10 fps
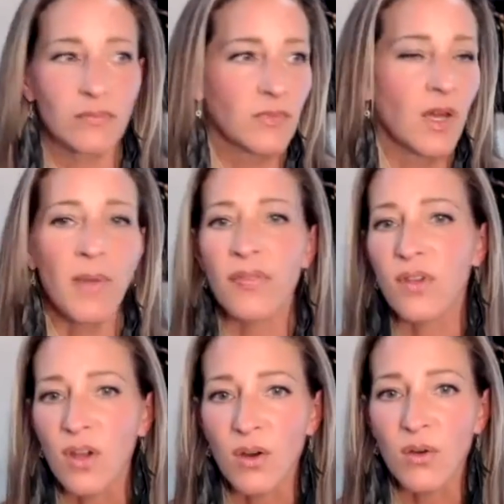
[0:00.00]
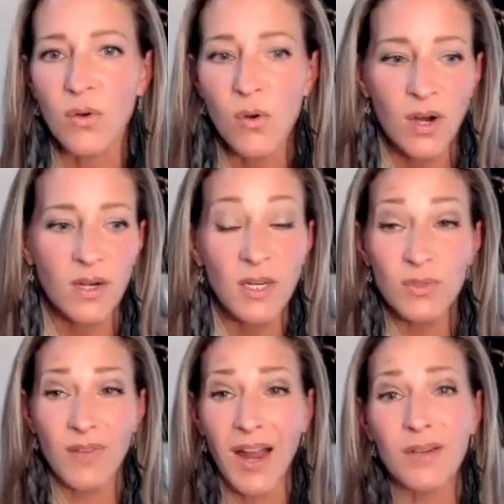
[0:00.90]
a month ago, or he
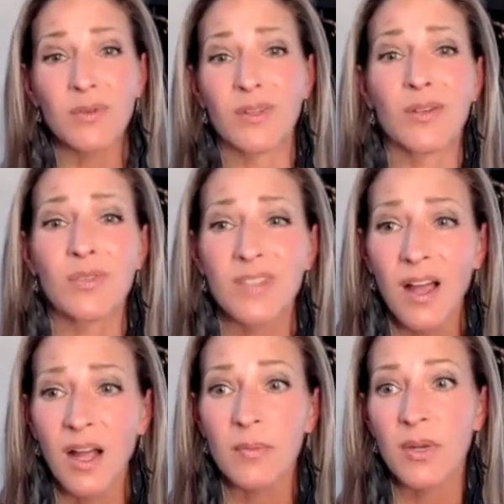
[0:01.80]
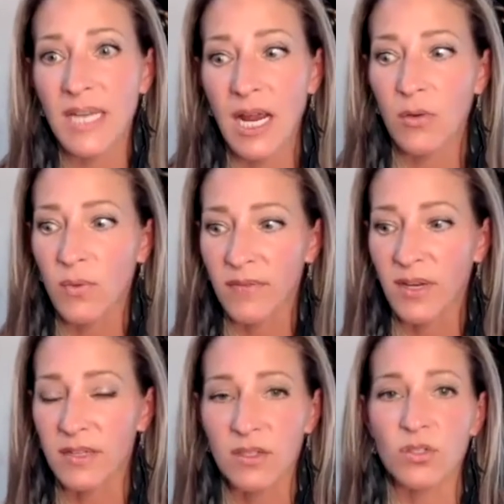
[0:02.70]
was fine when he was young, but now we've
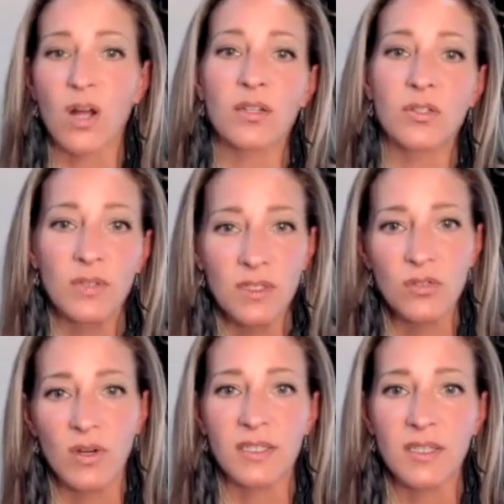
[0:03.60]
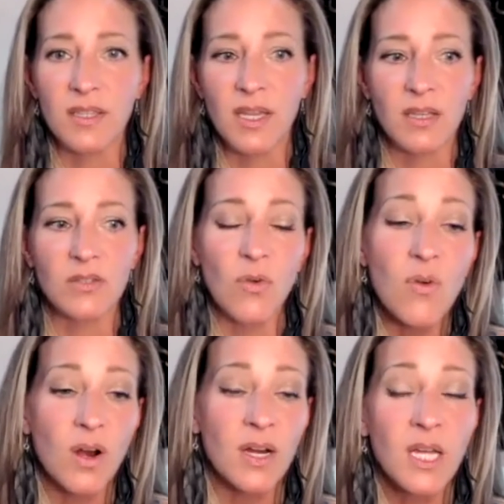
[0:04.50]
got this dog doing these crazy things,
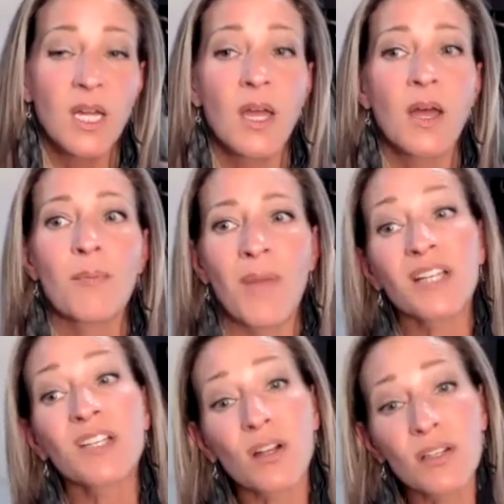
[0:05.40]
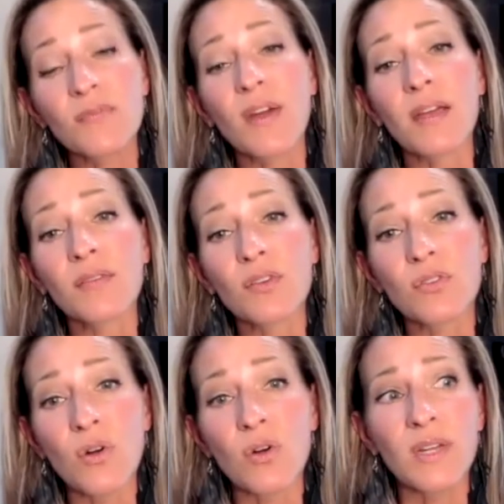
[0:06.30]
or my dog is 5 years
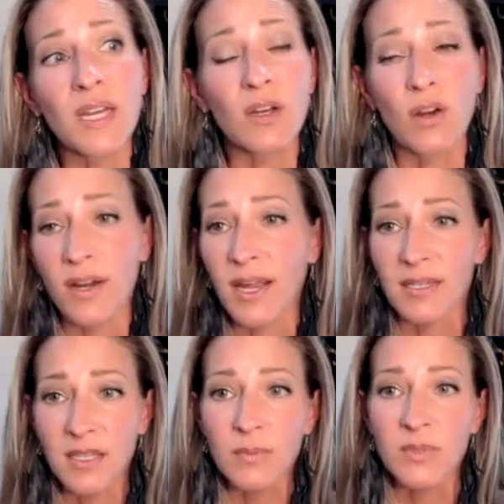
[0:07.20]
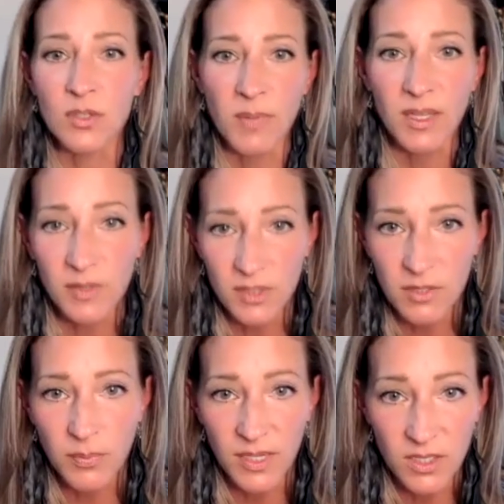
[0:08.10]
old and already has hip
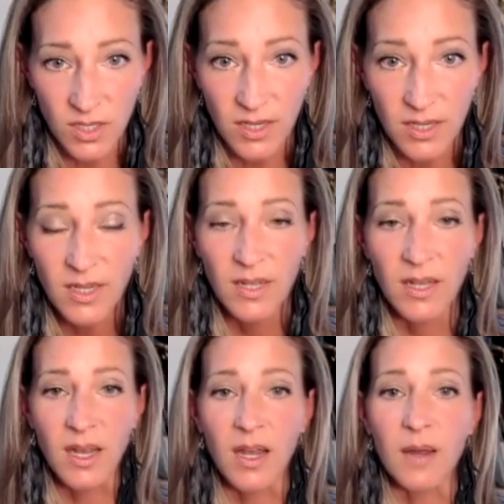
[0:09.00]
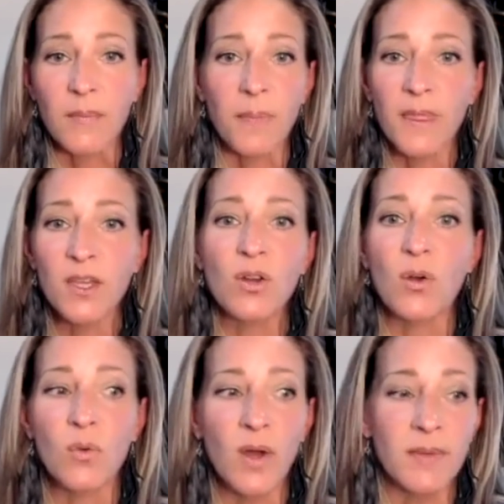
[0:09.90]
dysplasia.
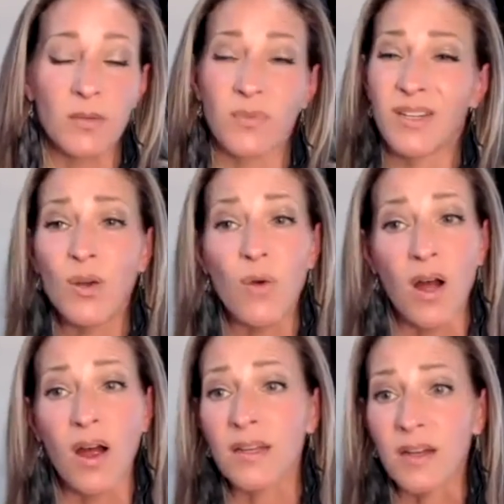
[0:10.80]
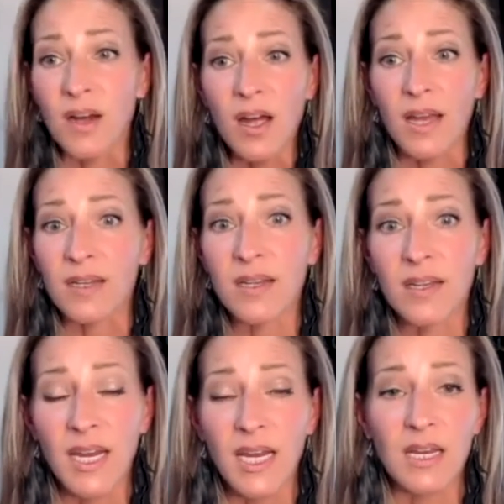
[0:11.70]
We can go on and on.
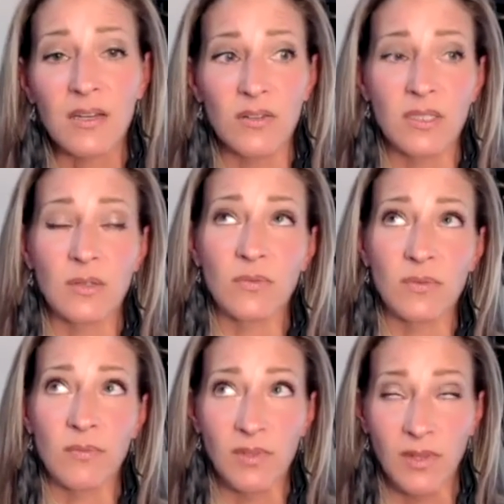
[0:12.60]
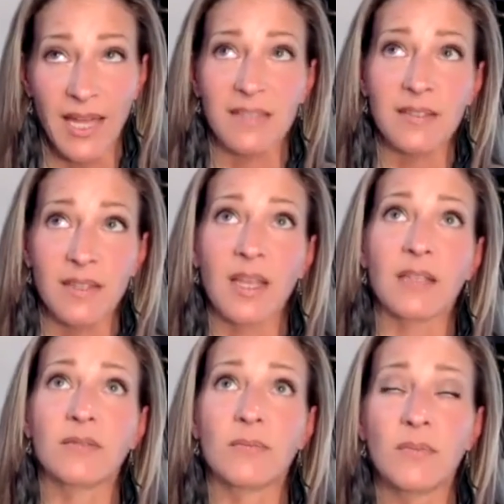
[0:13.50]
And last
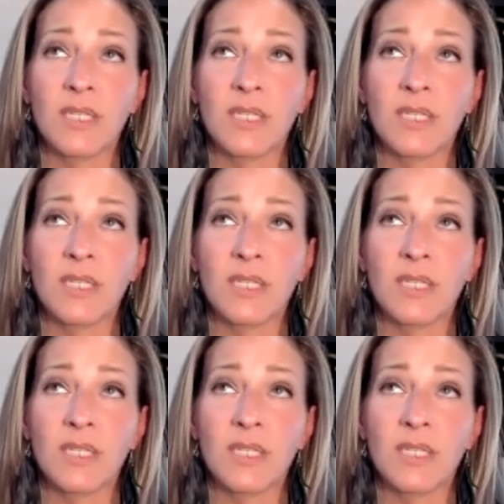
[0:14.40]
thing,